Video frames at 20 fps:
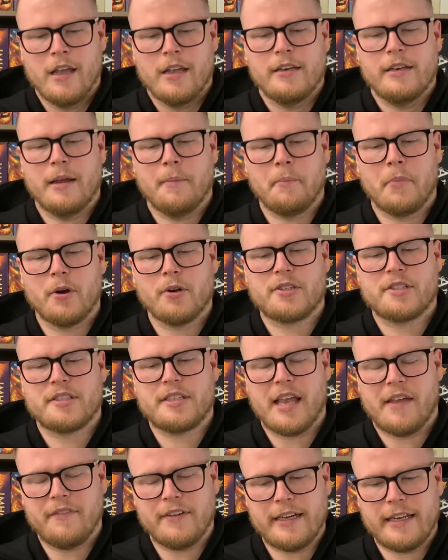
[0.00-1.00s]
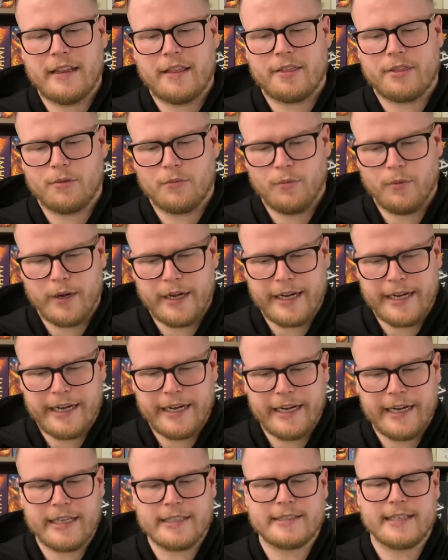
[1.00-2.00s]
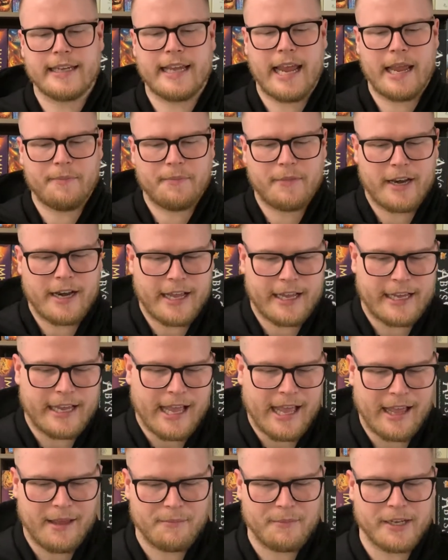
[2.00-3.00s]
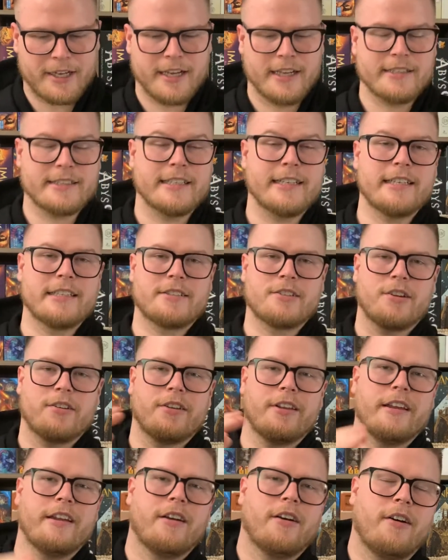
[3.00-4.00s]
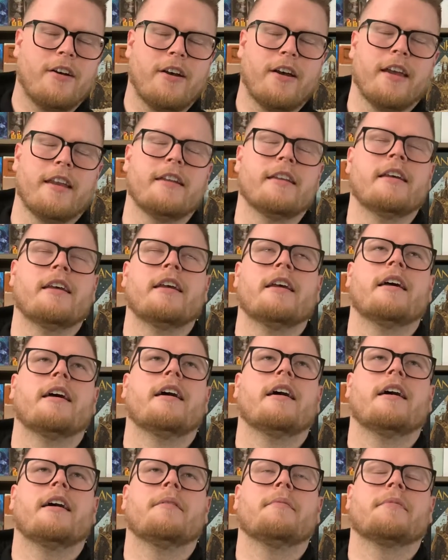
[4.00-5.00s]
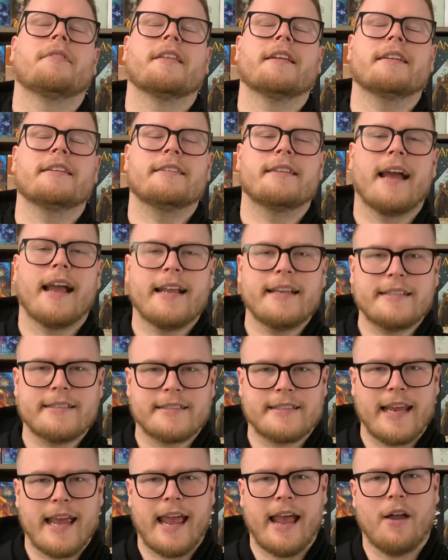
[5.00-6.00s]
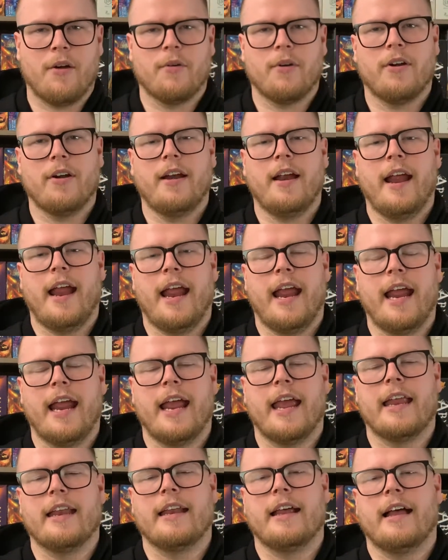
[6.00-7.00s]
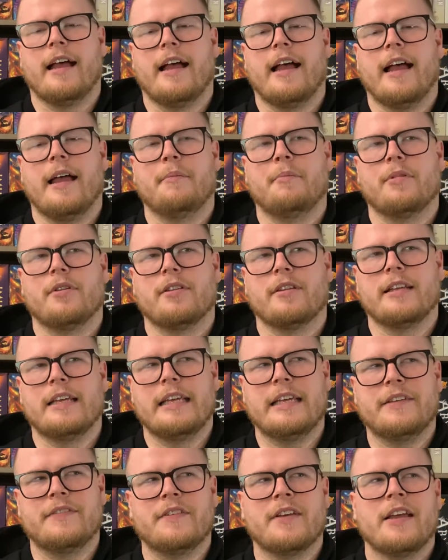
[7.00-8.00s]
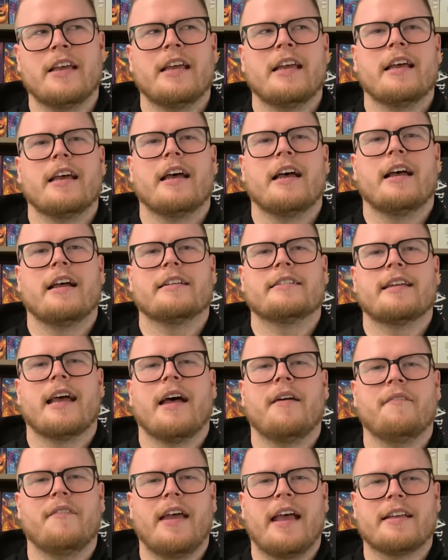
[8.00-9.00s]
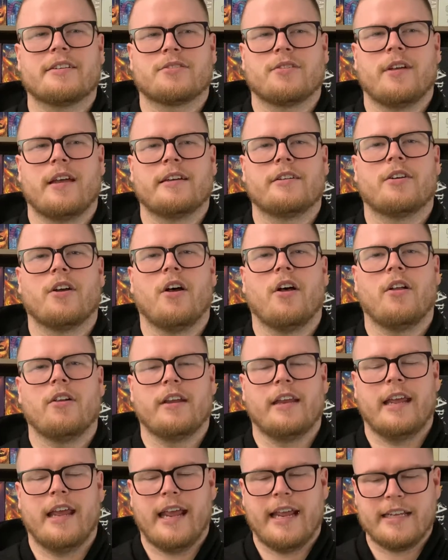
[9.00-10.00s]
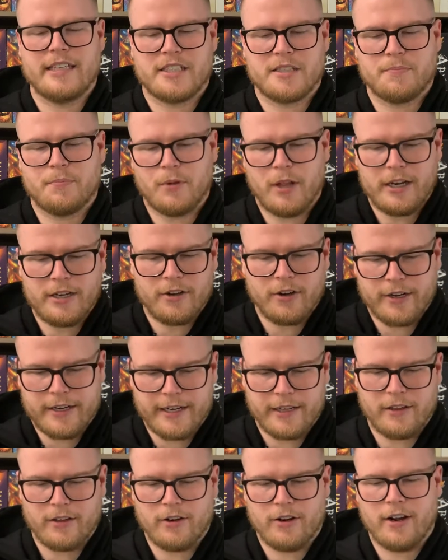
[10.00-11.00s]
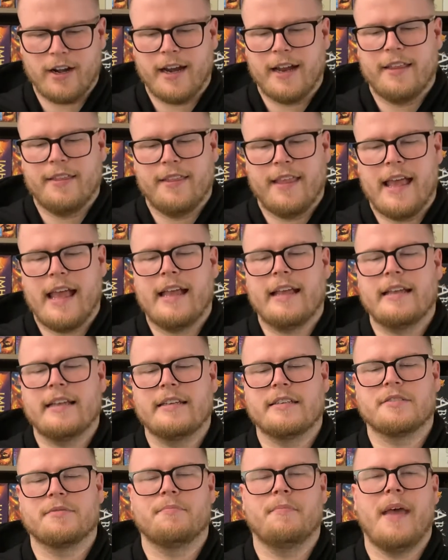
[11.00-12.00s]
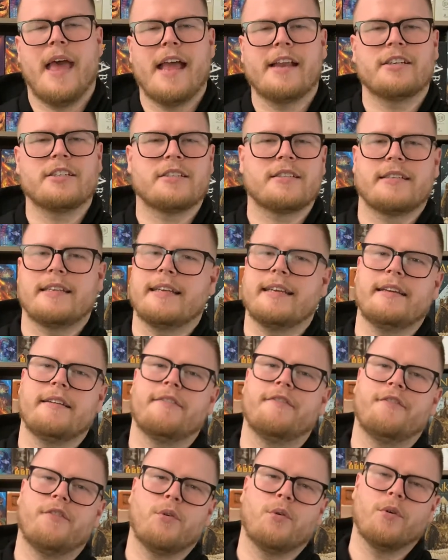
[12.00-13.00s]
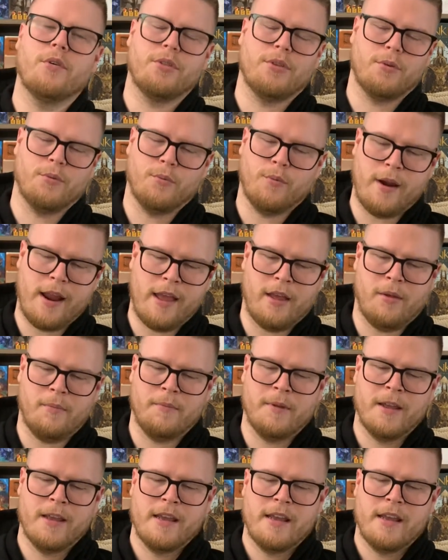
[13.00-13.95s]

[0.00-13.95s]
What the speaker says: Number 73 is a game that I got because I saw it on the Dice Tower, and I believe Tom Vassell had called it a Splendor Killer, and that is Majesty for the Realm.